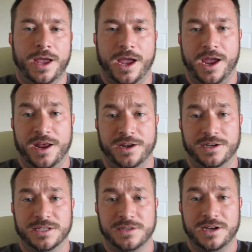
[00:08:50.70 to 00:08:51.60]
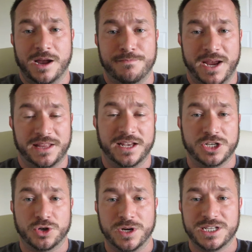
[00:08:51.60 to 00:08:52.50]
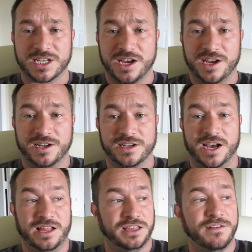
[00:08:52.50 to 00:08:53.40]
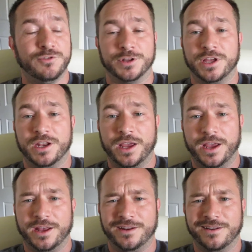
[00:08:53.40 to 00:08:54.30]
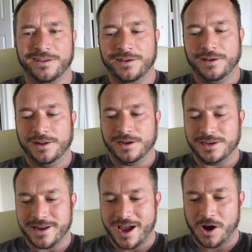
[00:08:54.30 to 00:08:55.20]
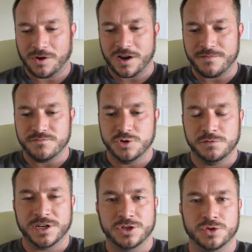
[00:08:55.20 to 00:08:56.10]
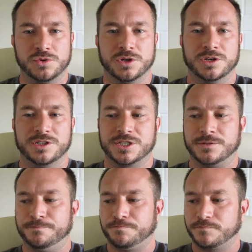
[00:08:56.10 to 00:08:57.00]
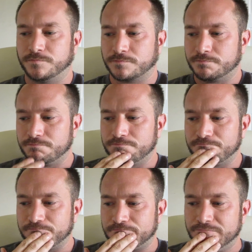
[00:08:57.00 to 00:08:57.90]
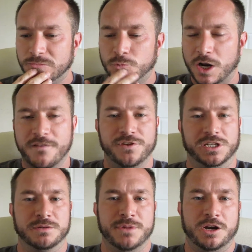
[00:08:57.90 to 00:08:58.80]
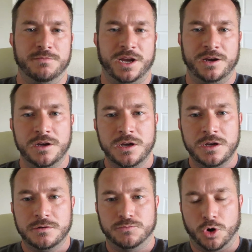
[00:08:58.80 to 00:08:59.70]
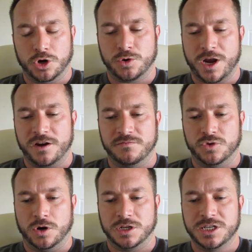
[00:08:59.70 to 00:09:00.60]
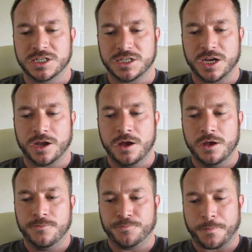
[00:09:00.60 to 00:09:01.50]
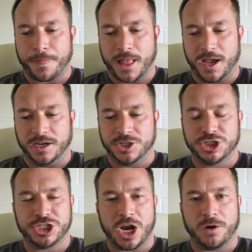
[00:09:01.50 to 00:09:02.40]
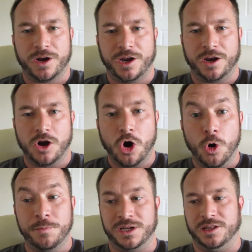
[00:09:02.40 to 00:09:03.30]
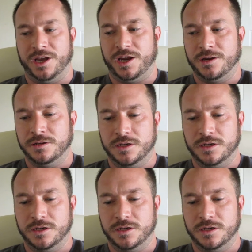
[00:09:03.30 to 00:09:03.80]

and I made that choice, and I lived with it. And now I'm moving towards what I feel is a better me. More creative, more artistic, and sharing openly